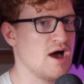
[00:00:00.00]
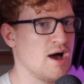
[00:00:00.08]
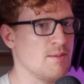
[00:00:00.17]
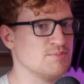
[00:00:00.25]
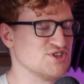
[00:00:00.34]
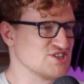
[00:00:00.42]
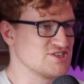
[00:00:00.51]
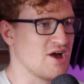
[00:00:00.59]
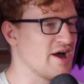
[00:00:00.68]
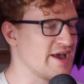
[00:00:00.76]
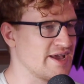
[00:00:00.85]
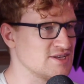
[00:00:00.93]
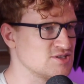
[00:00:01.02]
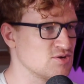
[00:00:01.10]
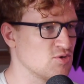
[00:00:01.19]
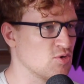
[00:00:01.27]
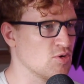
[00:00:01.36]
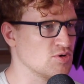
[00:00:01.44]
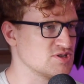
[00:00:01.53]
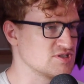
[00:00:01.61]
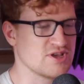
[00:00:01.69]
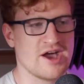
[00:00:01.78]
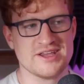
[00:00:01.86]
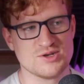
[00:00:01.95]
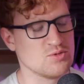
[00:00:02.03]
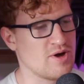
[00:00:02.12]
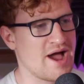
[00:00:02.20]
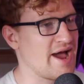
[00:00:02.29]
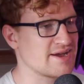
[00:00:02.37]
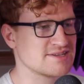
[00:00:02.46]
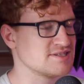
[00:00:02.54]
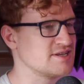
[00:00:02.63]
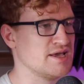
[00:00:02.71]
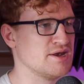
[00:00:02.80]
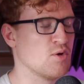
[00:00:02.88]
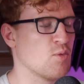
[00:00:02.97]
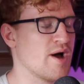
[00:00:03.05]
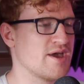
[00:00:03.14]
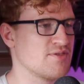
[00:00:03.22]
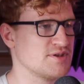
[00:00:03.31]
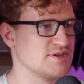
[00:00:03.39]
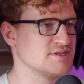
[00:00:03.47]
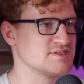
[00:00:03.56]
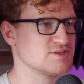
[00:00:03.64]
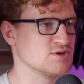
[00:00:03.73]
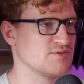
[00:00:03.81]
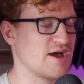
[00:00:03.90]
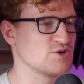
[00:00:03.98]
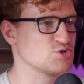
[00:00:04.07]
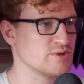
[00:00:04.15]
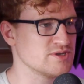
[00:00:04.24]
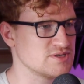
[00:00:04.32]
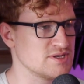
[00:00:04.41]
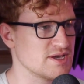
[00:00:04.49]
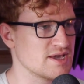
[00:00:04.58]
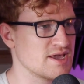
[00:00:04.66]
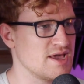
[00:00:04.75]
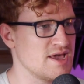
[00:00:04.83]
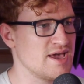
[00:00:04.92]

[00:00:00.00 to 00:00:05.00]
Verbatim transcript: um, decide or decide to act in a way that is sort of altruistic.